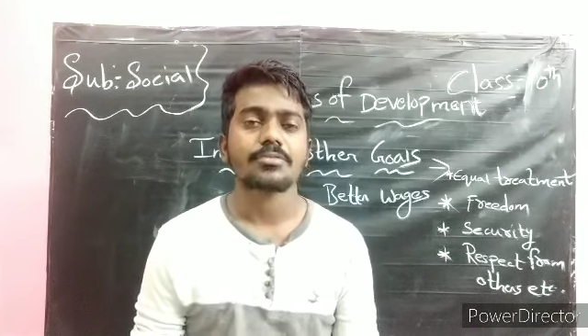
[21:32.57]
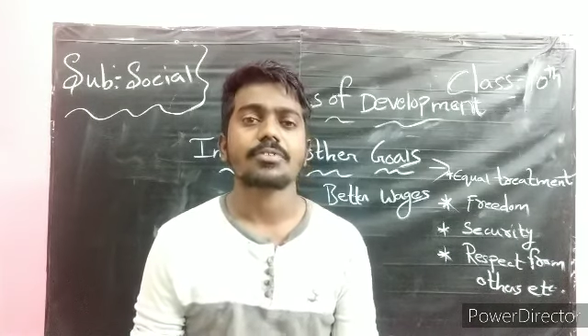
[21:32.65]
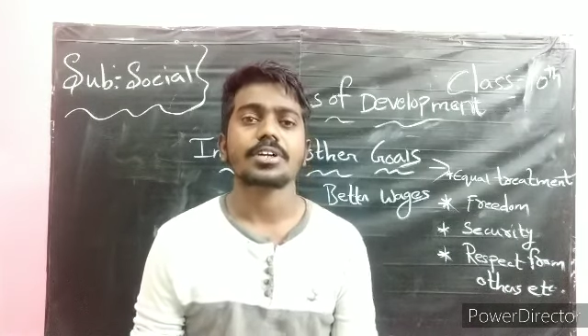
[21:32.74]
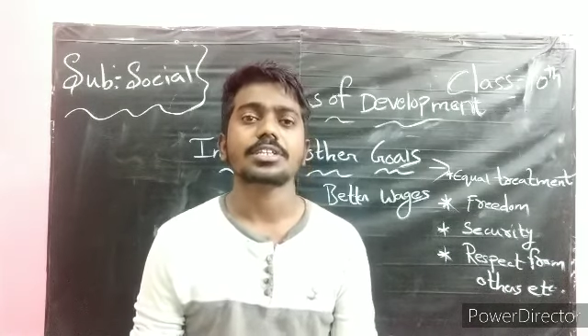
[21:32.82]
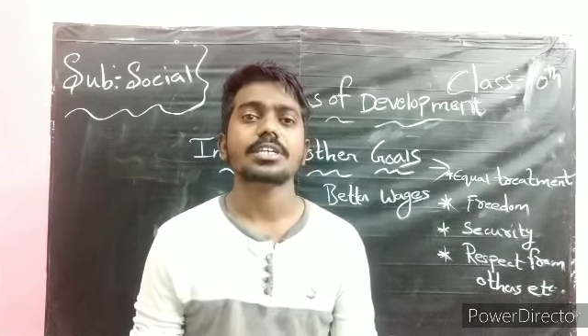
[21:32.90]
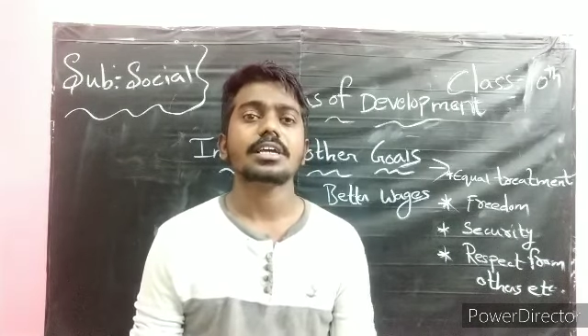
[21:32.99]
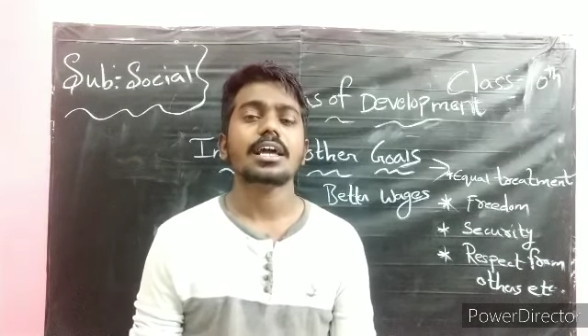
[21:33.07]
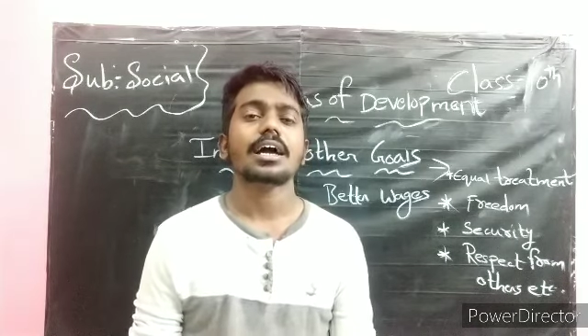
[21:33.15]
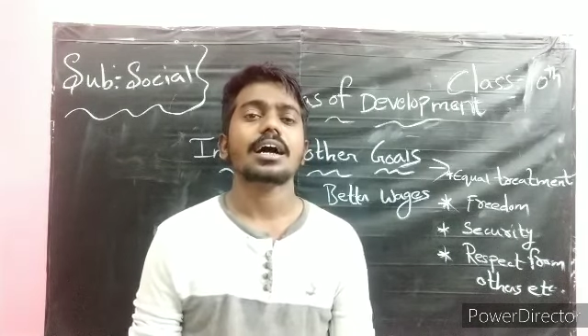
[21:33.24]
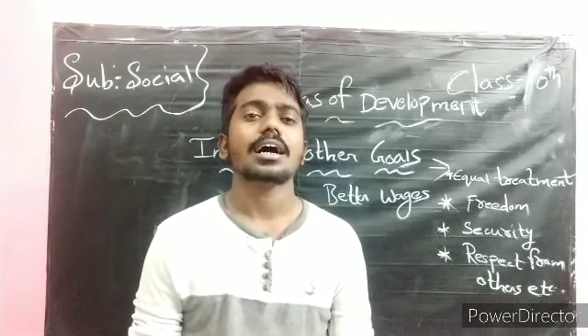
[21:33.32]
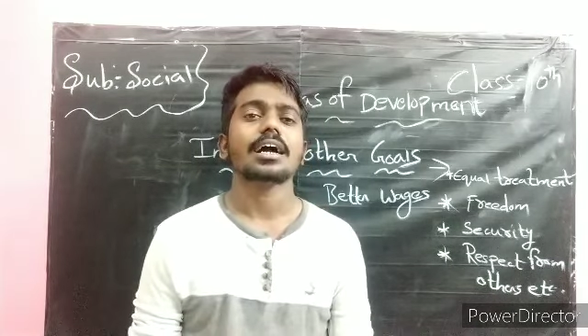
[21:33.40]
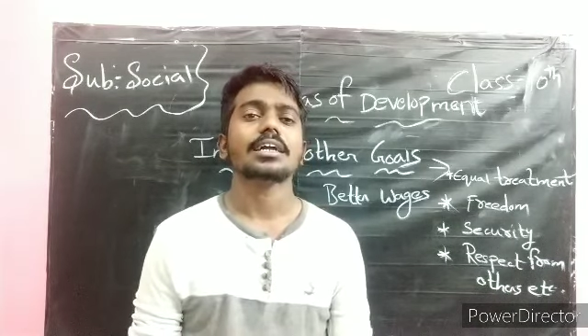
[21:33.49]
For the
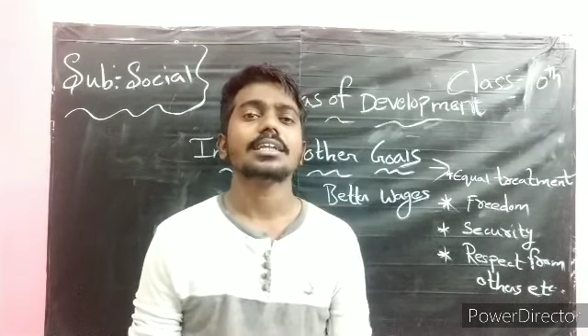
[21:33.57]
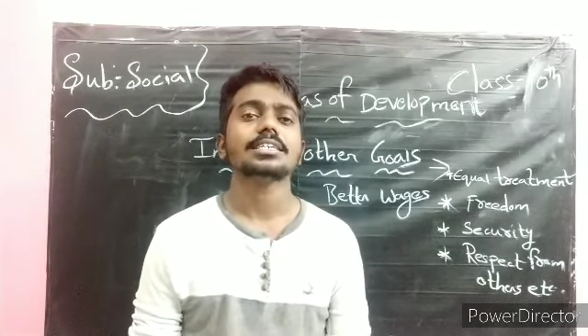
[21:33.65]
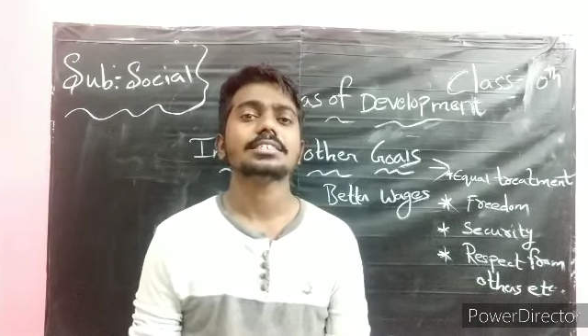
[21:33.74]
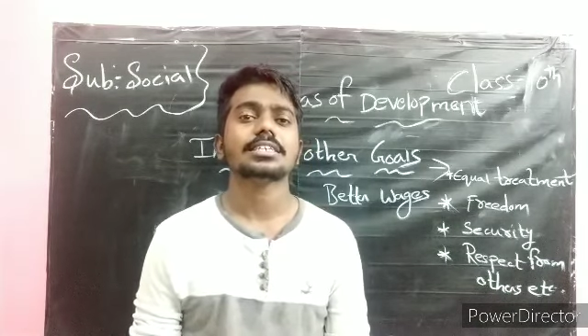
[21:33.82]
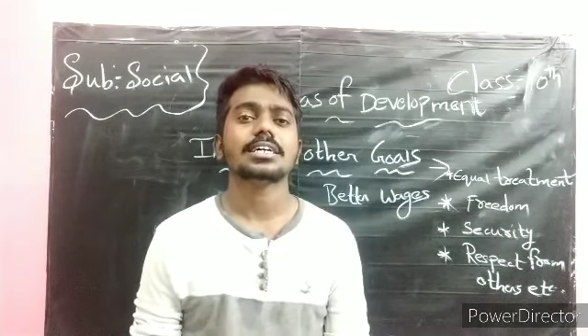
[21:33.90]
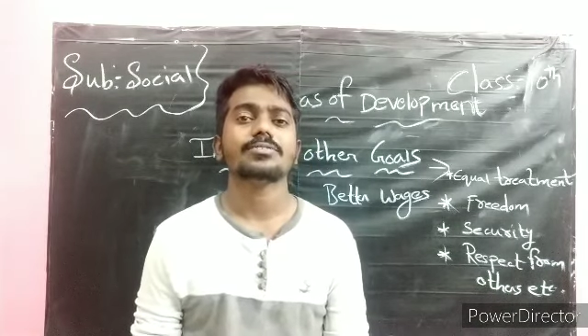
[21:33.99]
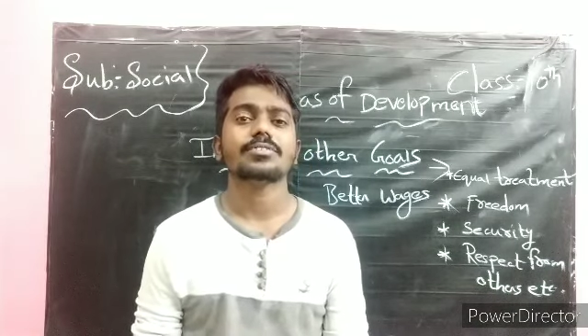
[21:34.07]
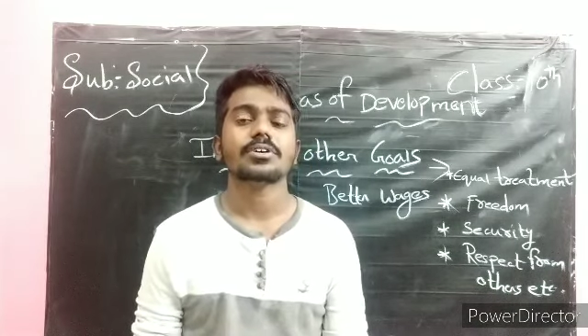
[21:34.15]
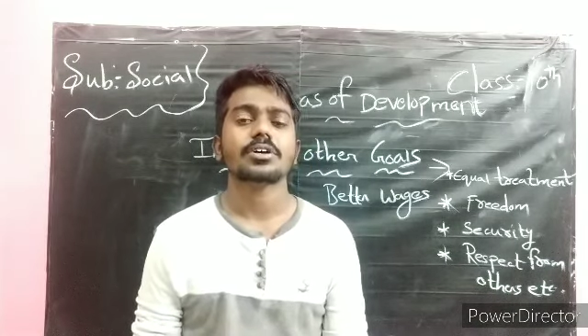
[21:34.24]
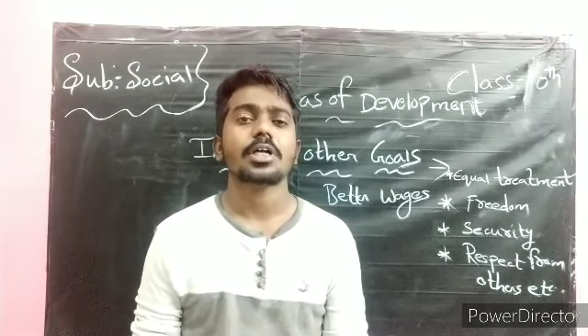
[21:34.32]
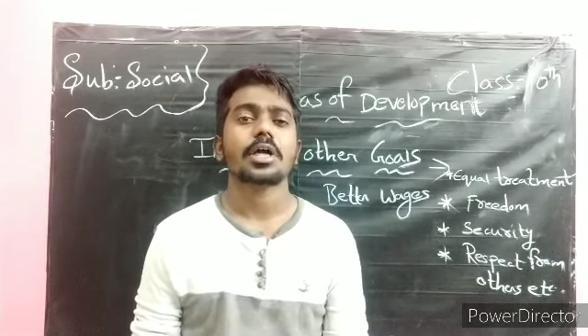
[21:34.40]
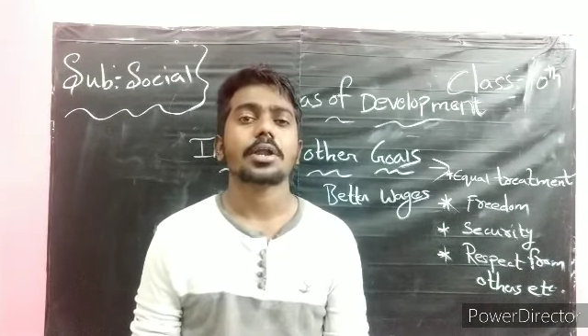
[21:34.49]
against of